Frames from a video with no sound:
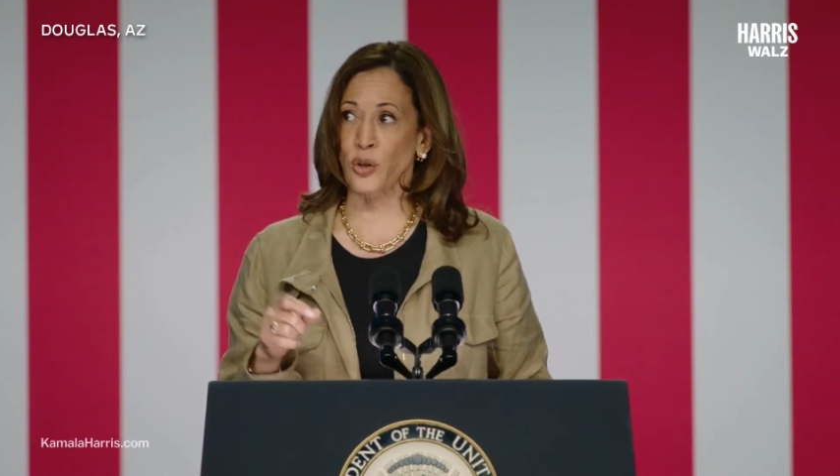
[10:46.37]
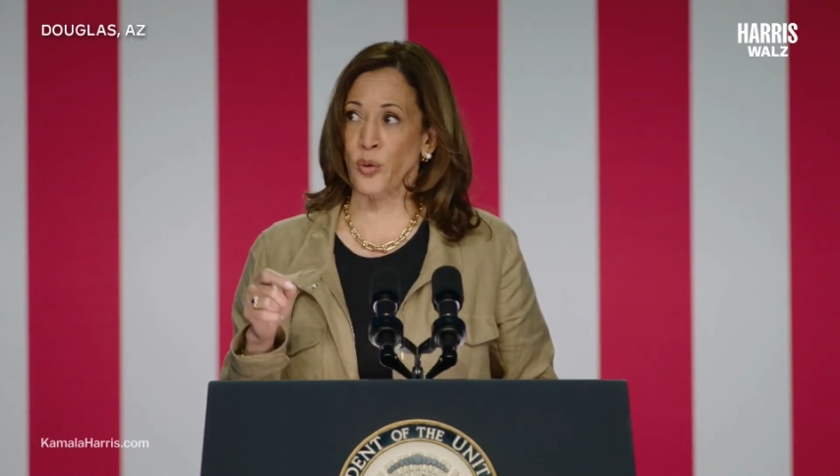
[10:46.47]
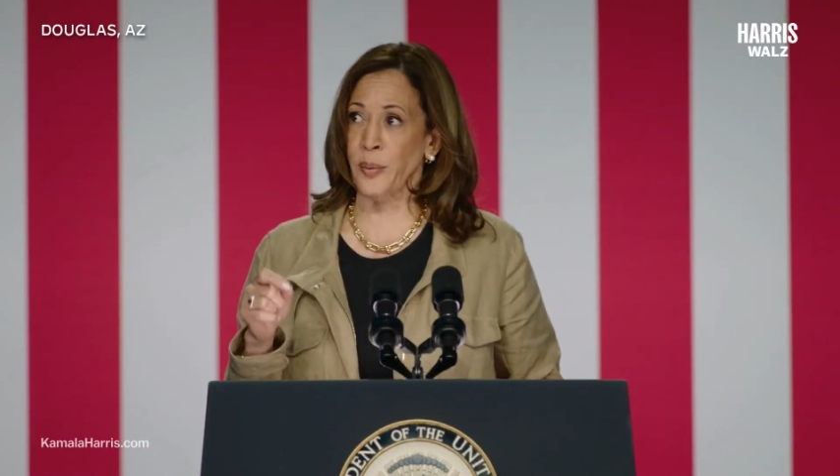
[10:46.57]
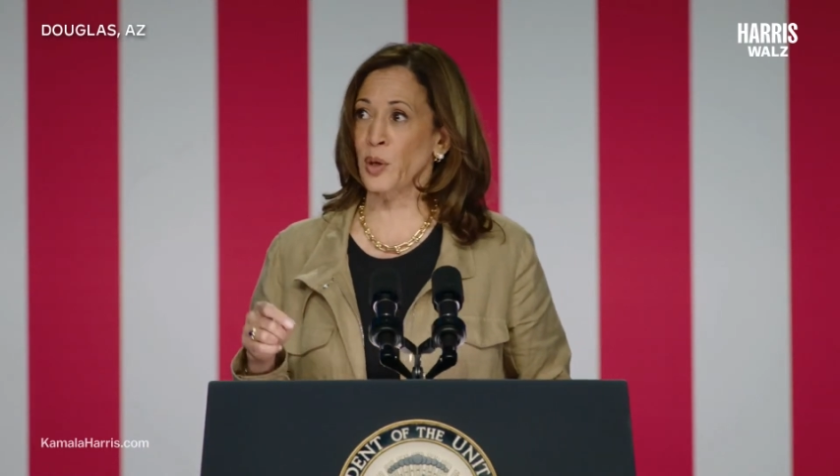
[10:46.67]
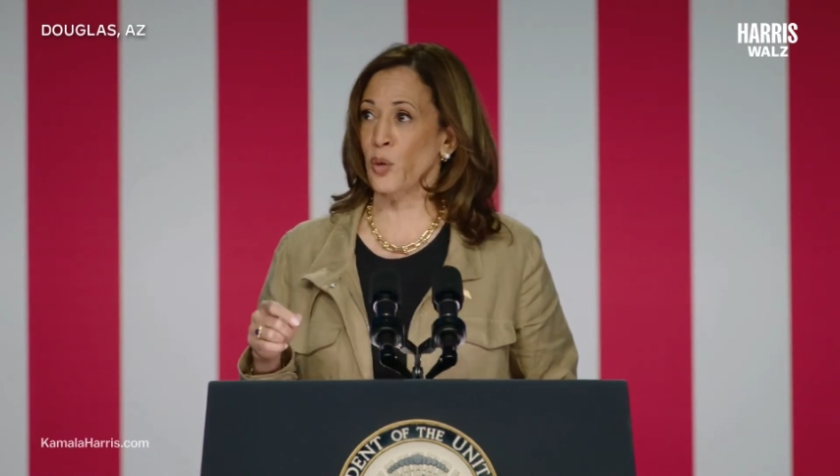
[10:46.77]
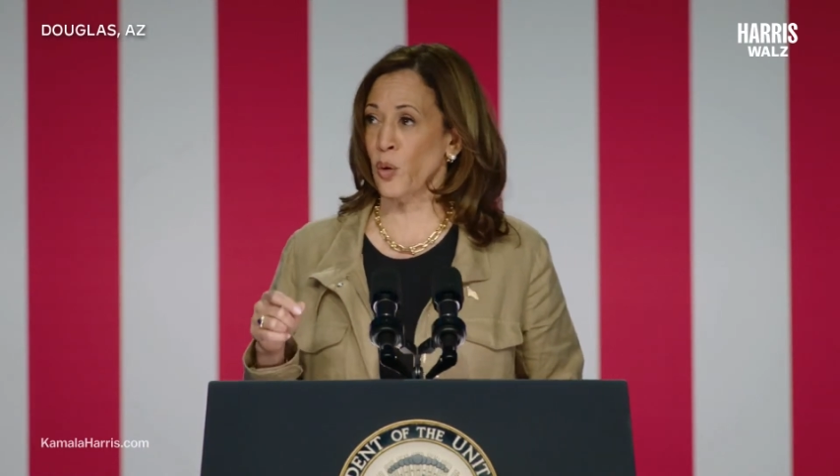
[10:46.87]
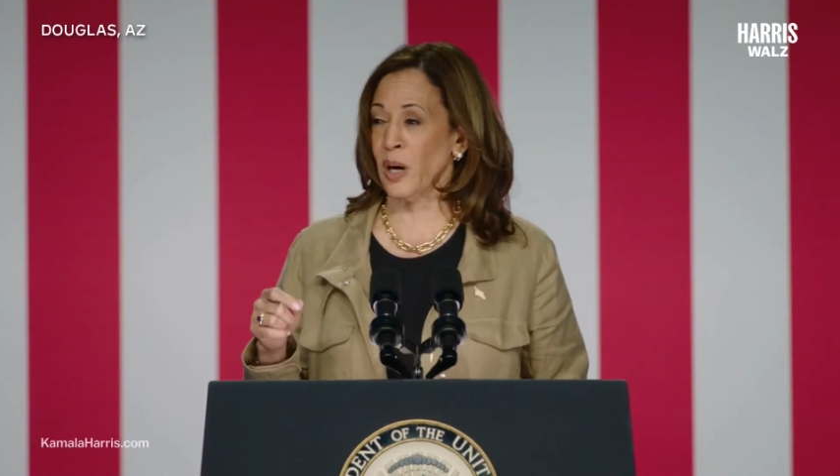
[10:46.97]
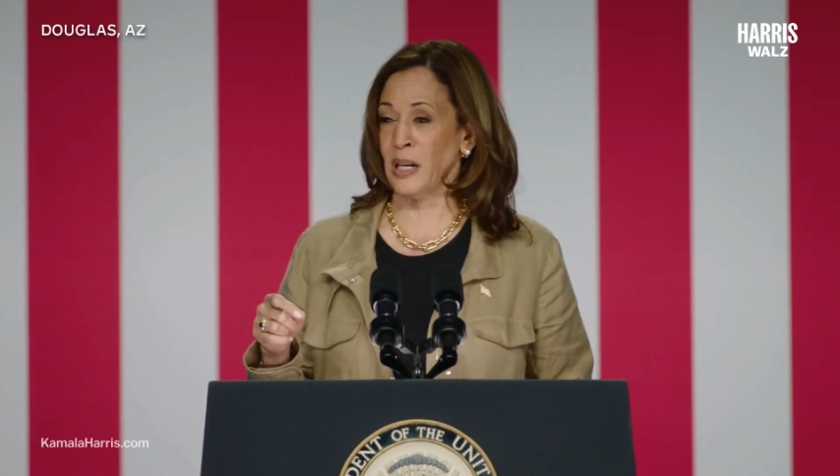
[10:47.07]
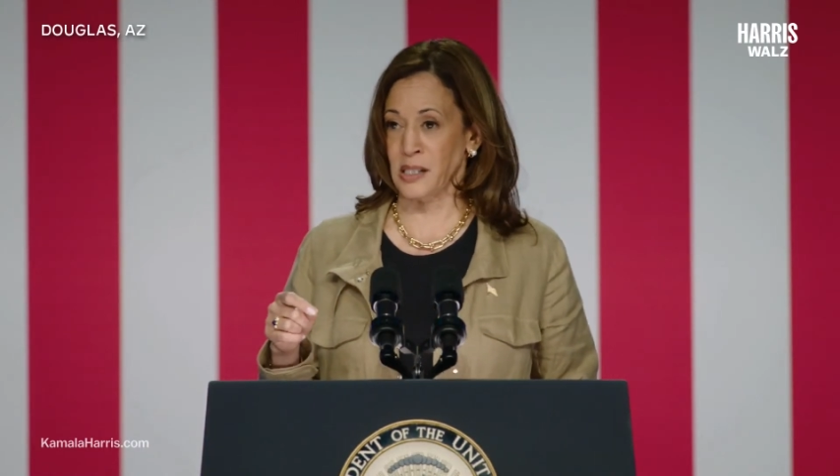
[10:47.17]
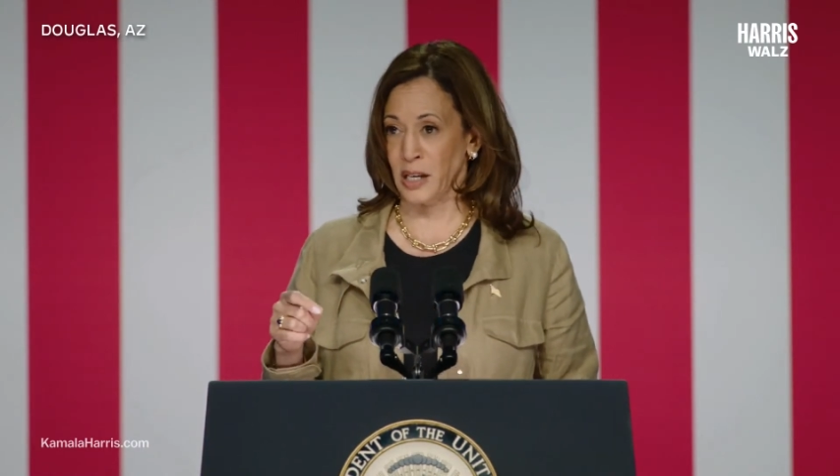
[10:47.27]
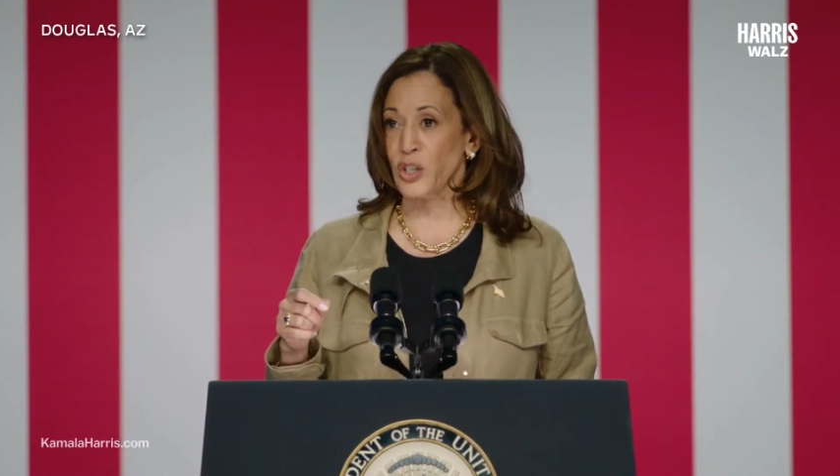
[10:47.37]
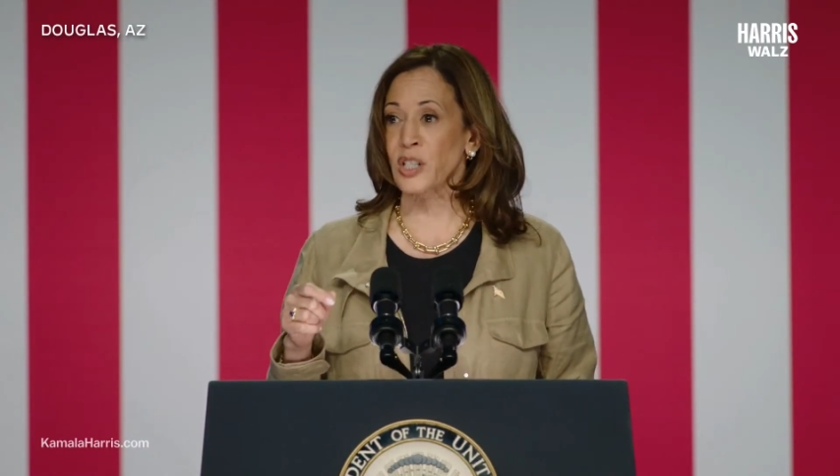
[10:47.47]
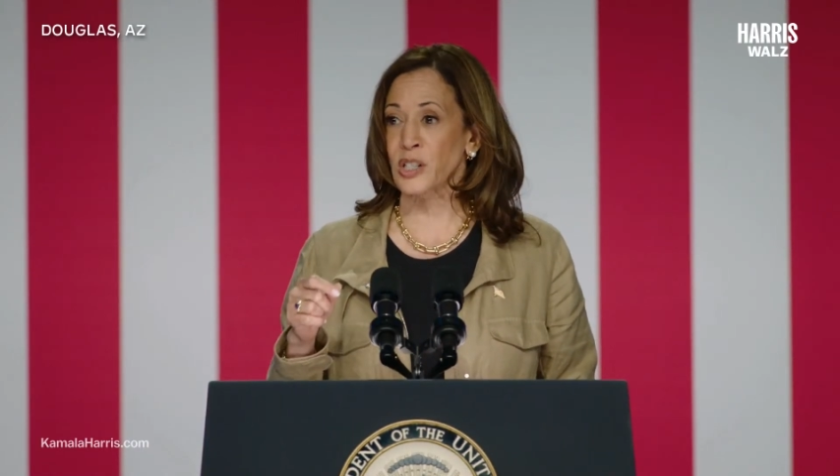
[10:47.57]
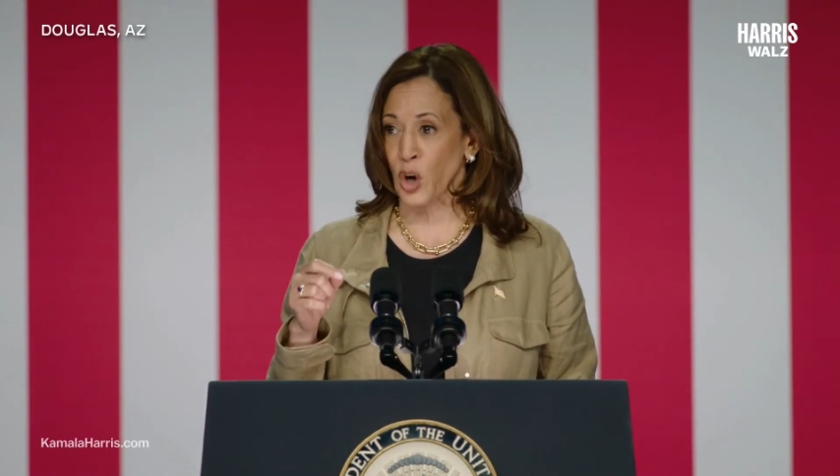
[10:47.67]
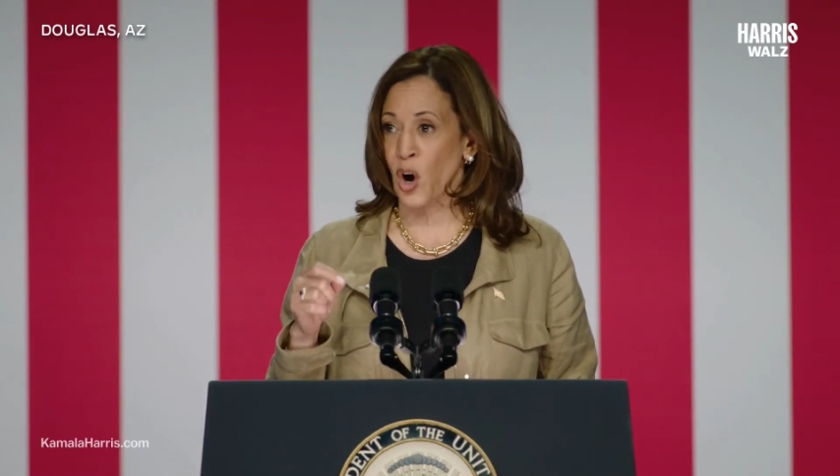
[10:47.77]
criminal
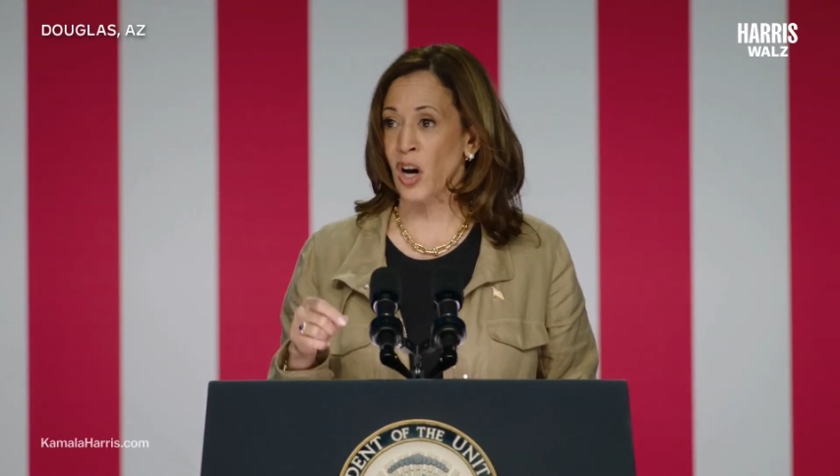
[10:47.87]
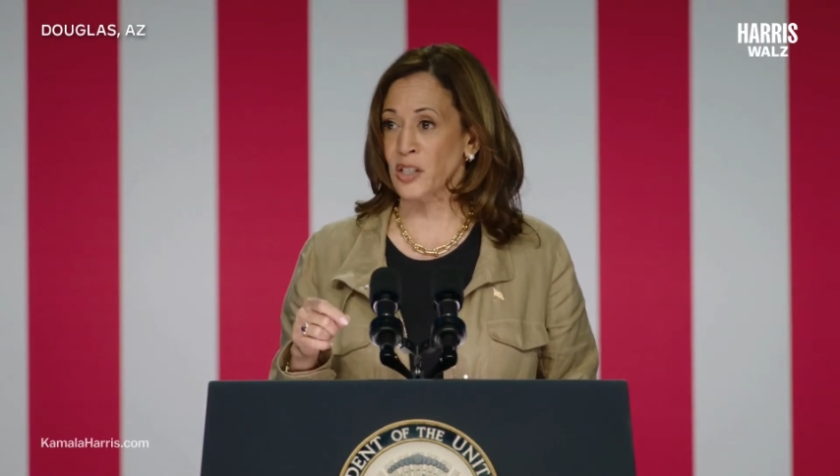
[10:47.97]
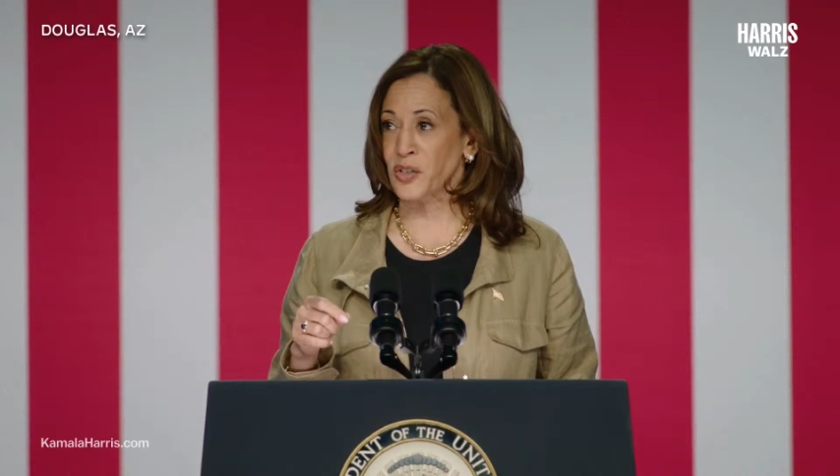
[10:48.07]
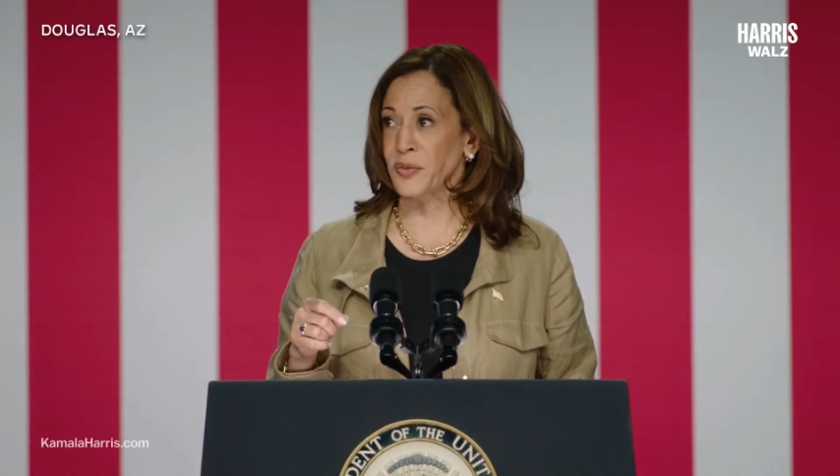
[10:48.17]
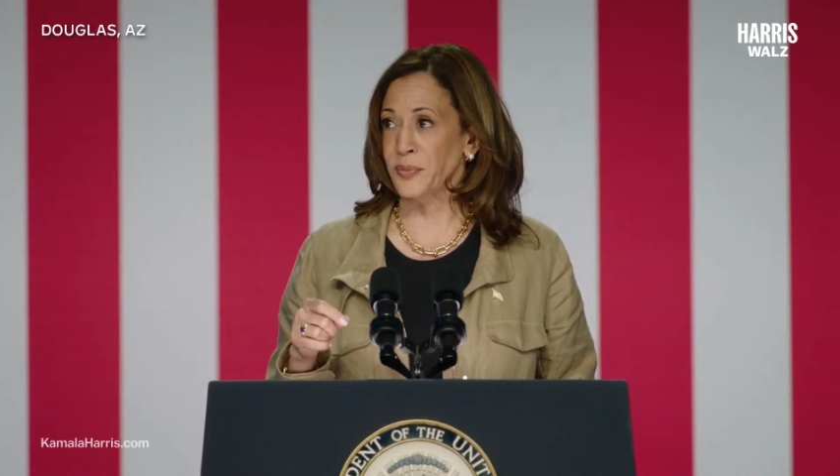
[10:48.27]
organizations cause,